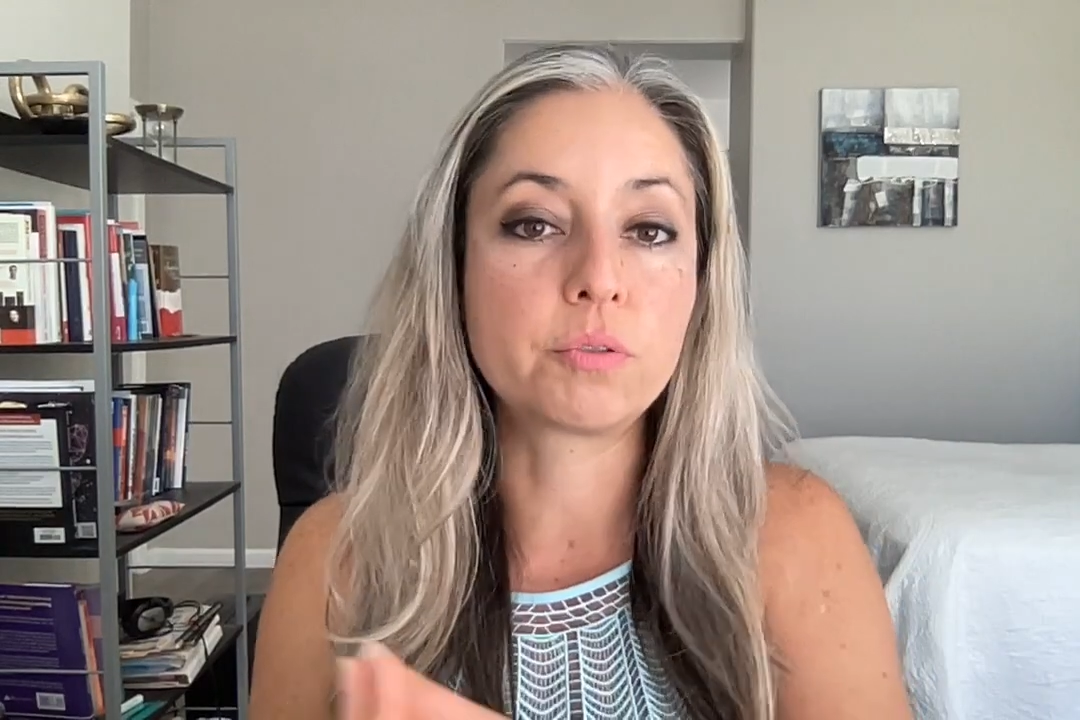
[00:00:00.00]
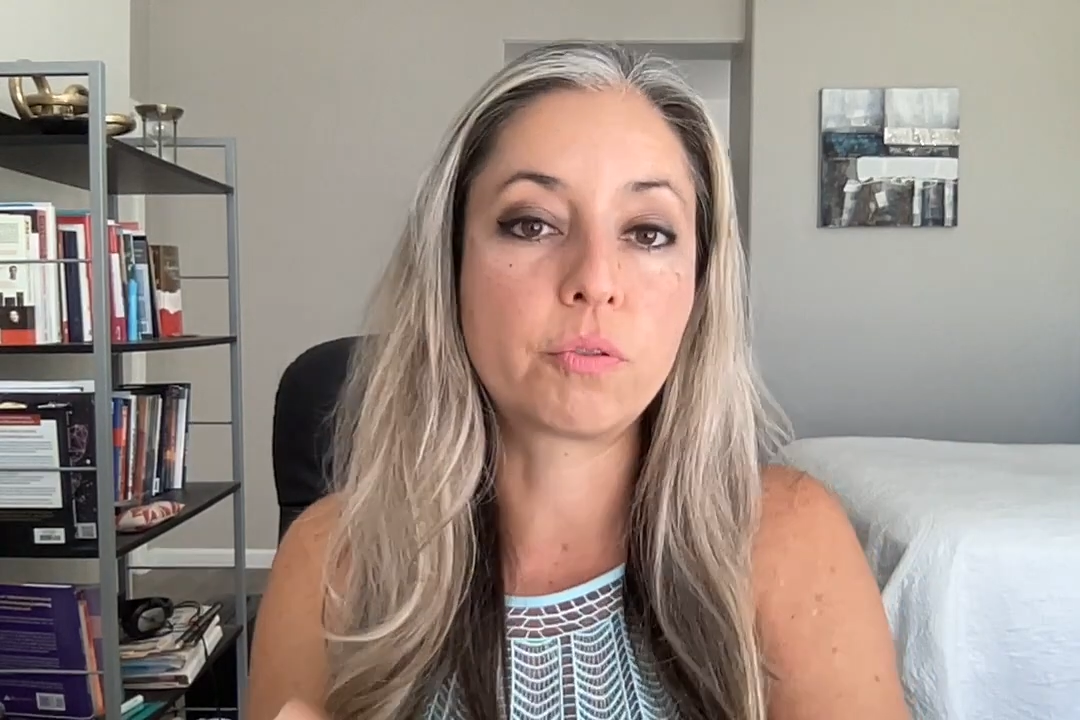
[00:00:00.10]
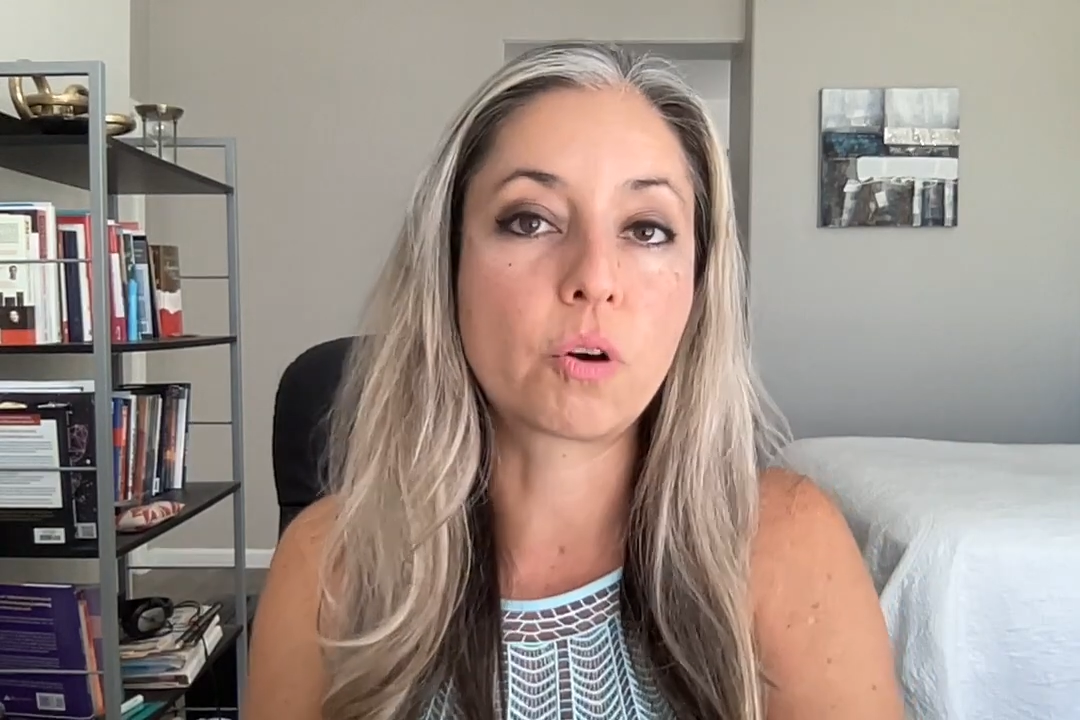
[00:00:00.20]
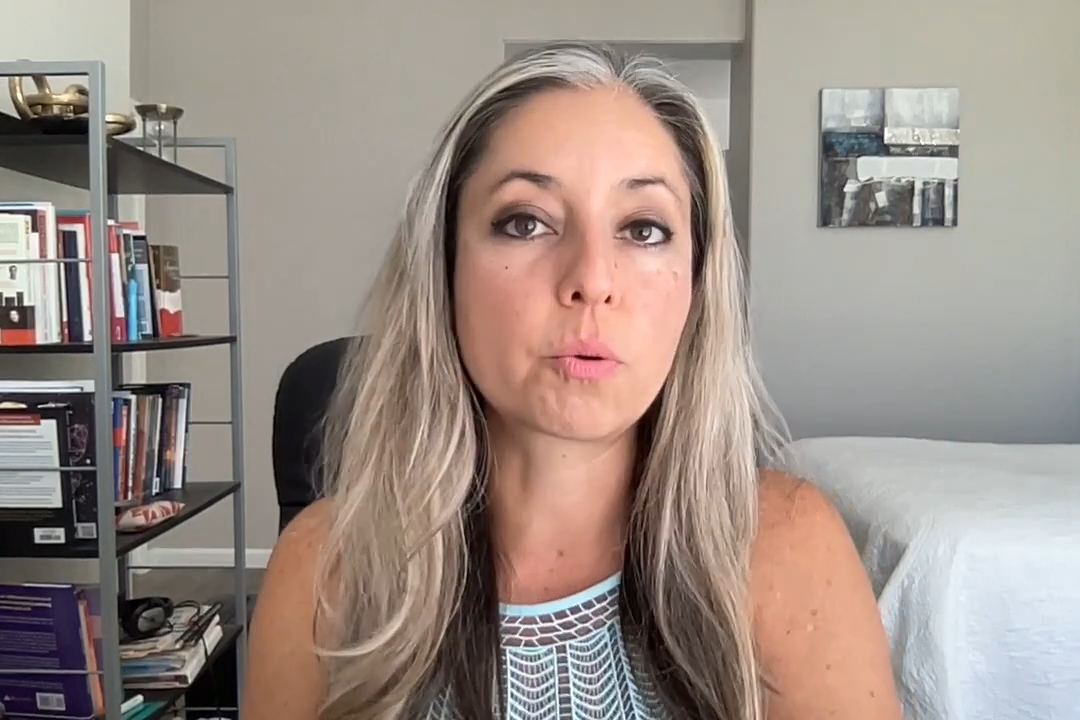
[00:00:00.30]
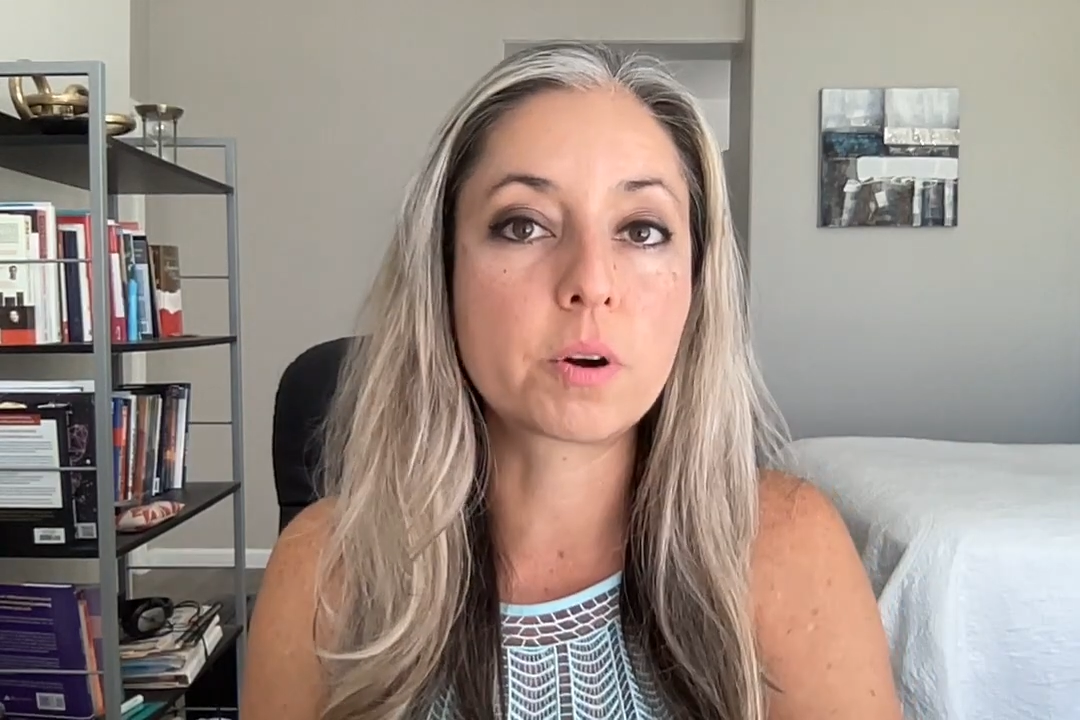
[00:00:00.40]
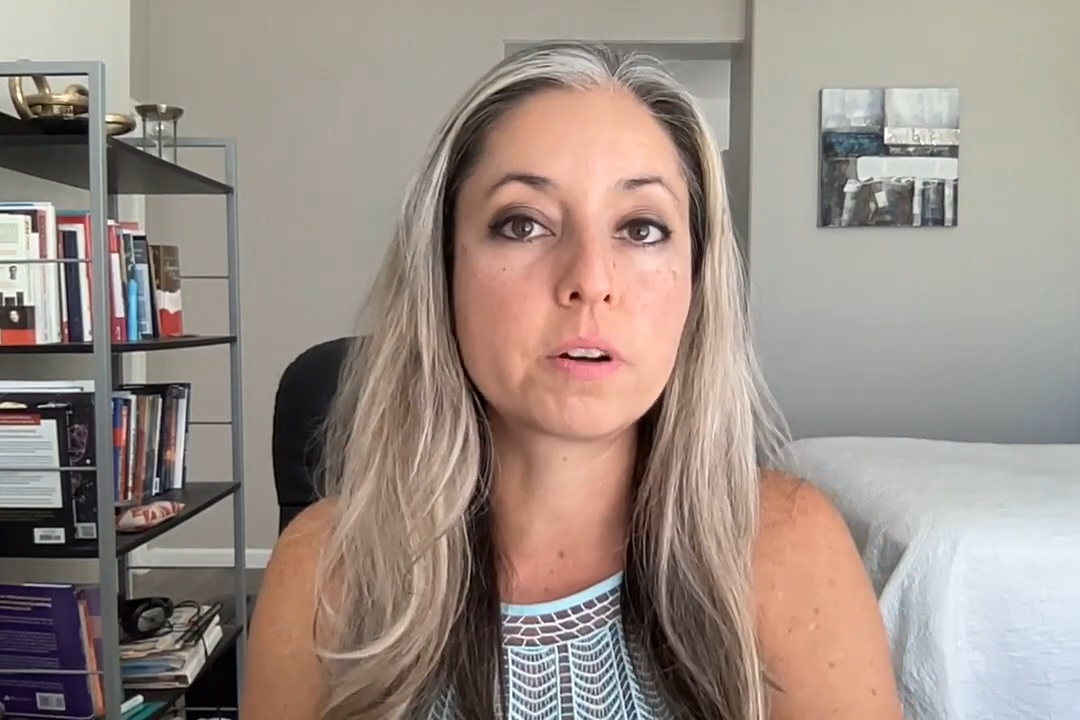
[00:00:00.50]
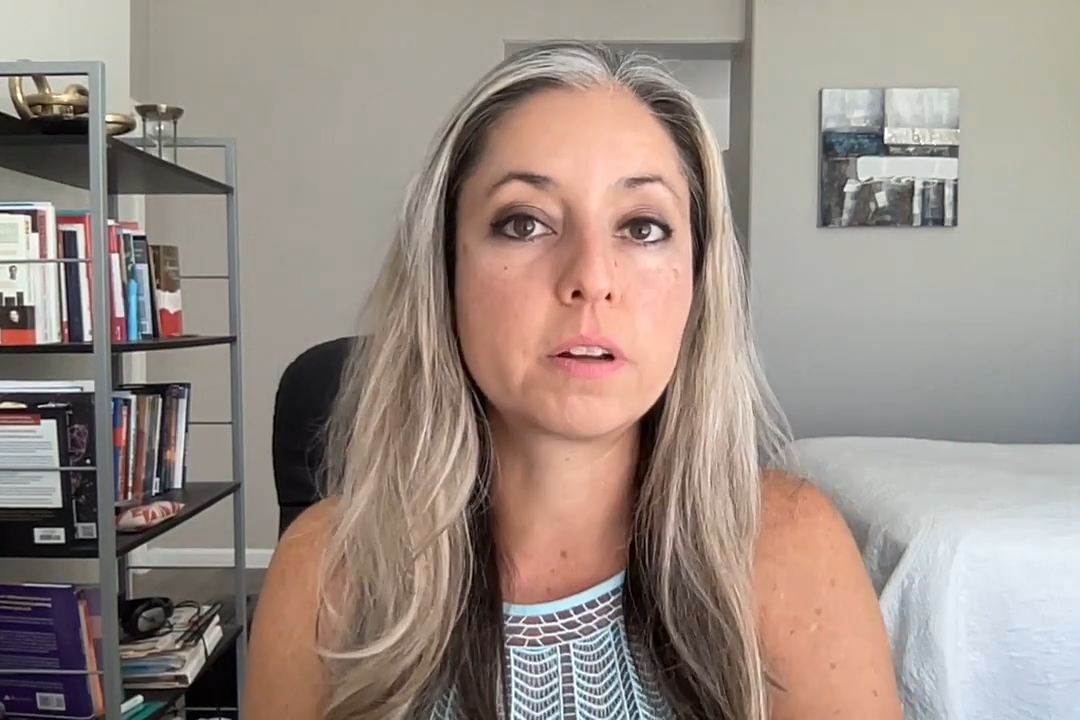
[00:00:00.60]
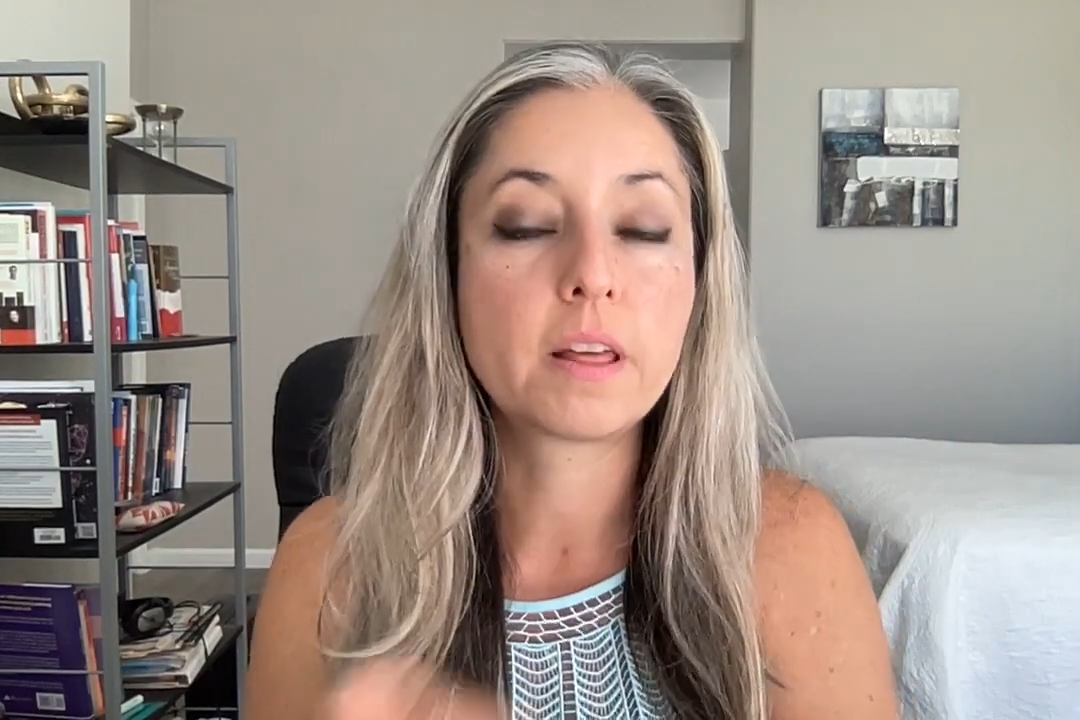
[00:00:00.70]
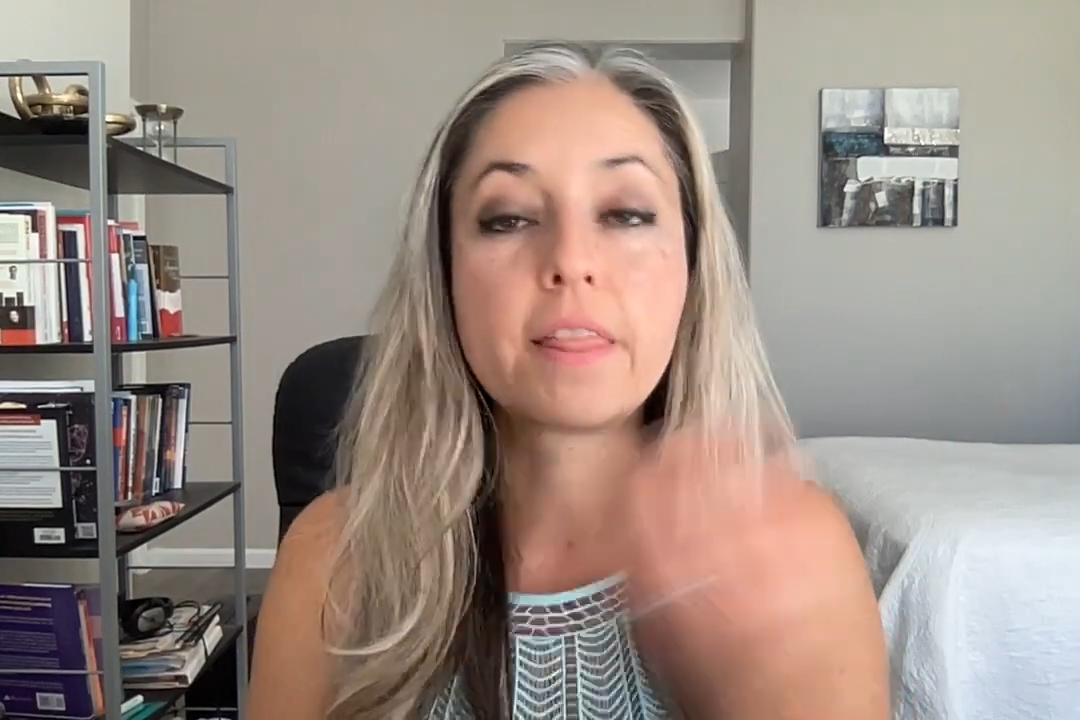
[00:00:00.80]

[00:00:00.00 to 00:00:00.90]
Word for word: forward